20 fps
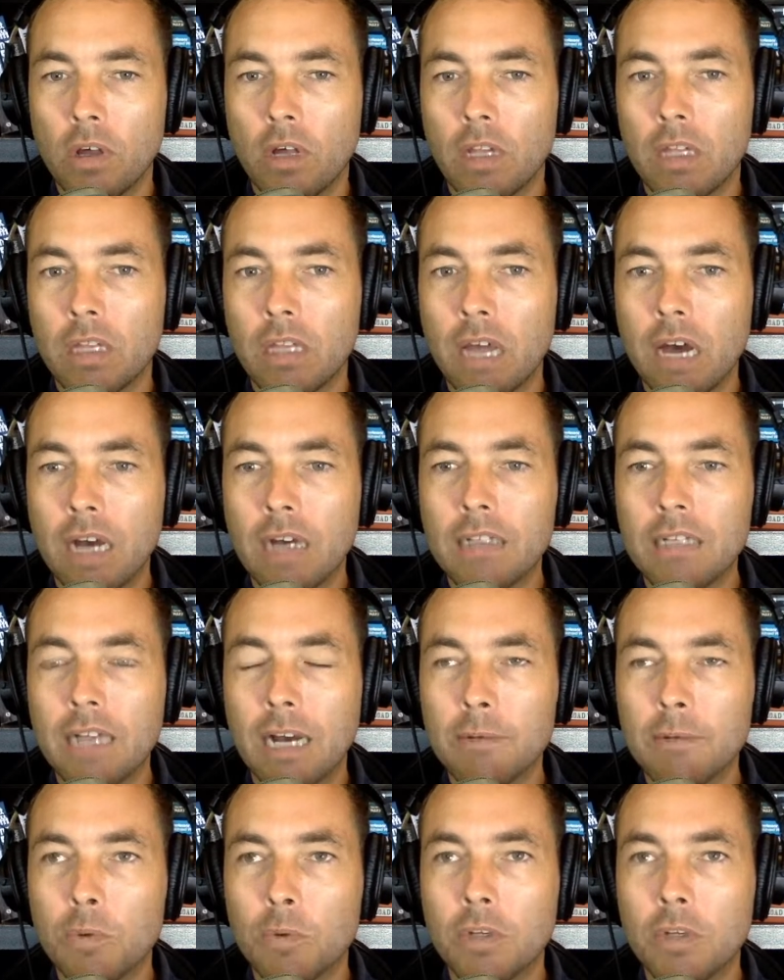A lot of
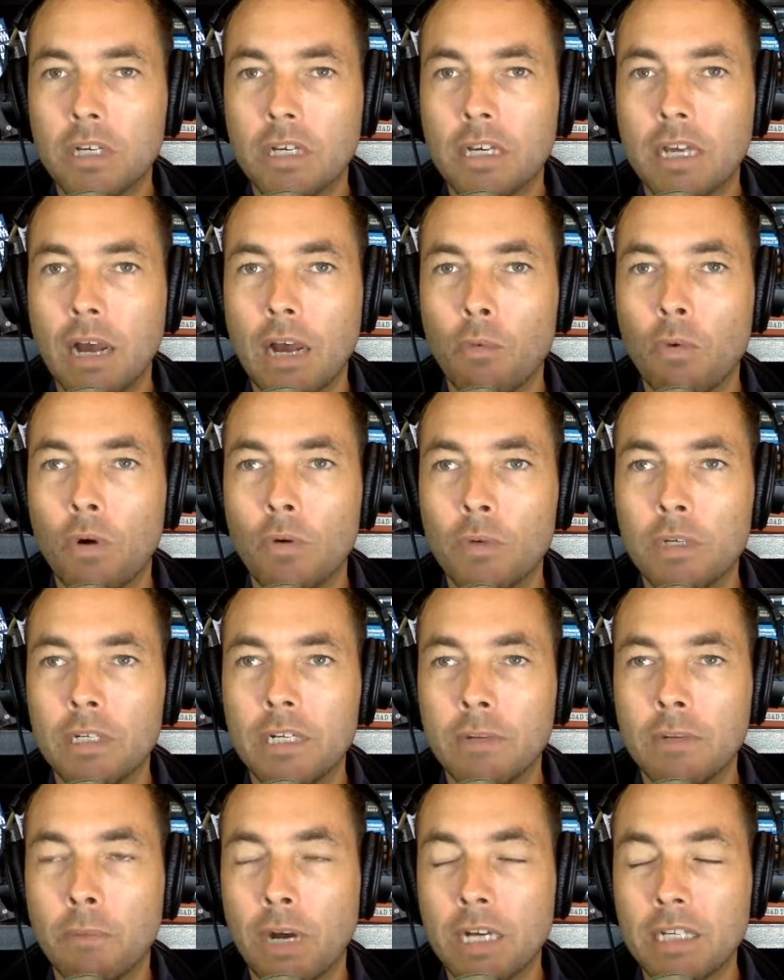times we're looking at what we
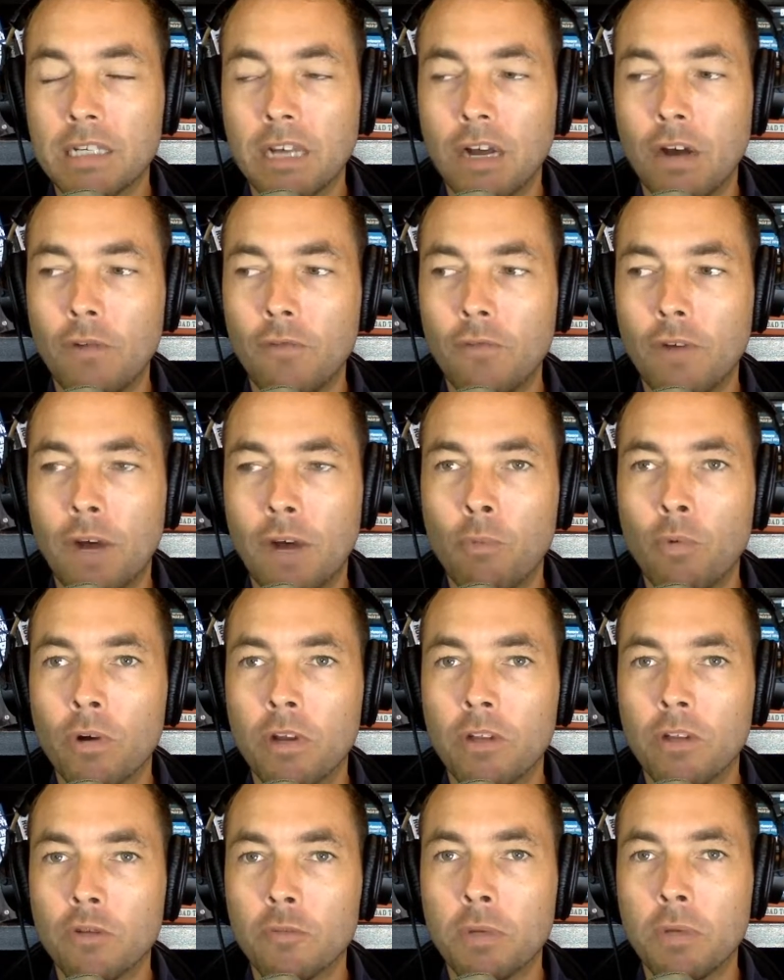did. Myself, I'm one
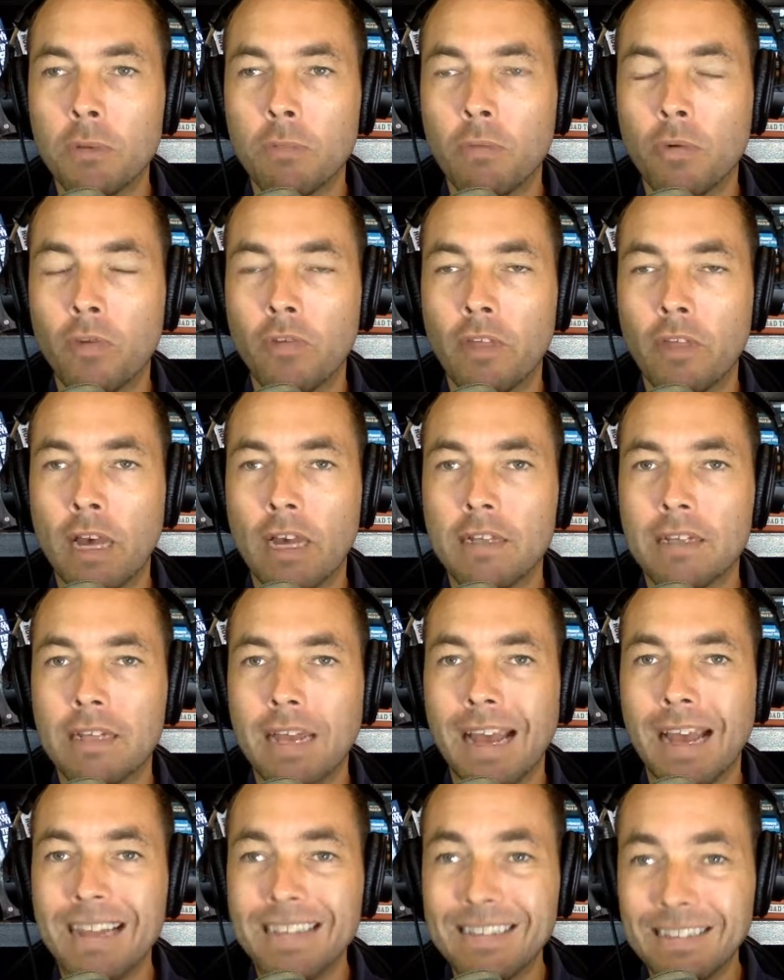of those people that
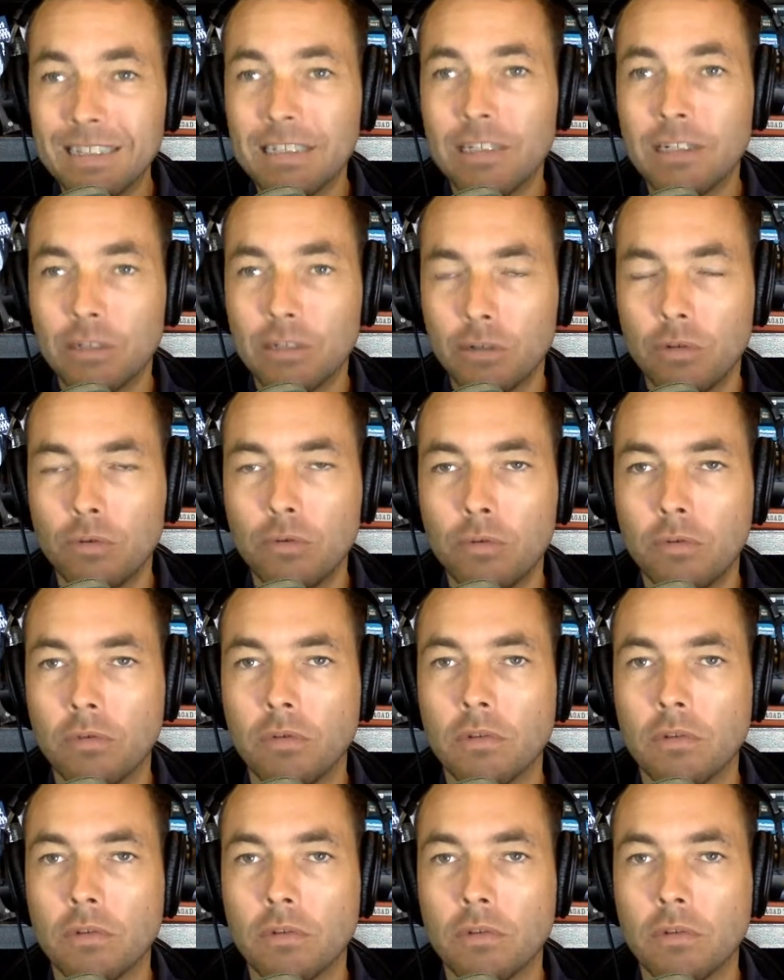tends to